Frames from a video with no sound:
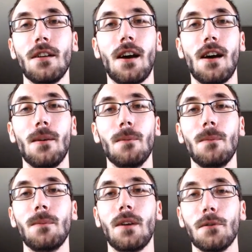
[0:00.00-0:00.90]
I
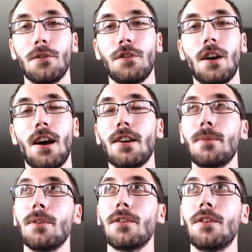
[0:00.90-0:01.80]
was
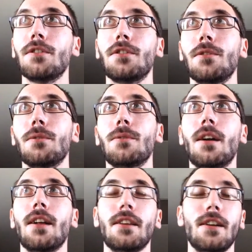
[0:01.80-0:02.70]
shocked, but also
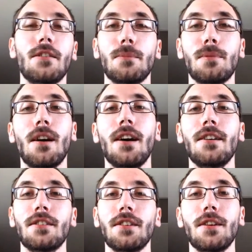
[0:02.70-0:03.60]
not that
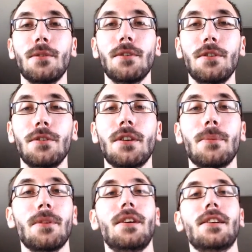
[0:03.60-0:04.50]
surprised that they would do
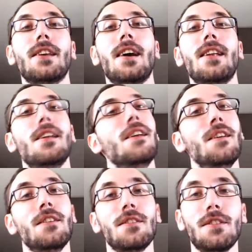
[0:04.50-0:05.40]
something like that.
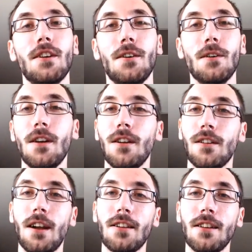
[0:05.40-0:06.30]
So
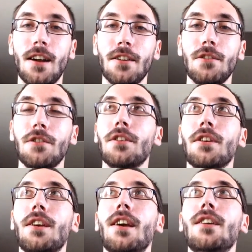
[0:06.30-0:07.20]
that's not usually
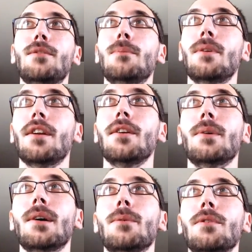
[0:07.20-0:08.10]
the case, but
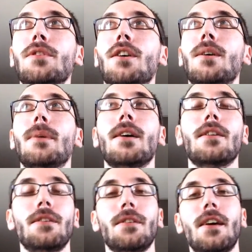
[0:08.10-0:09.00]
anyway, we'll talk
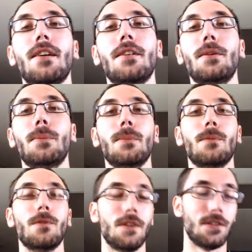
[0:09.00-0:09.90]
about that a little bit
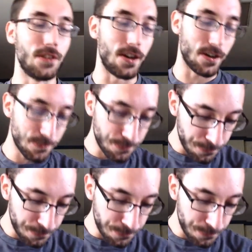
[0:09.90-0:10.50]
more in a second.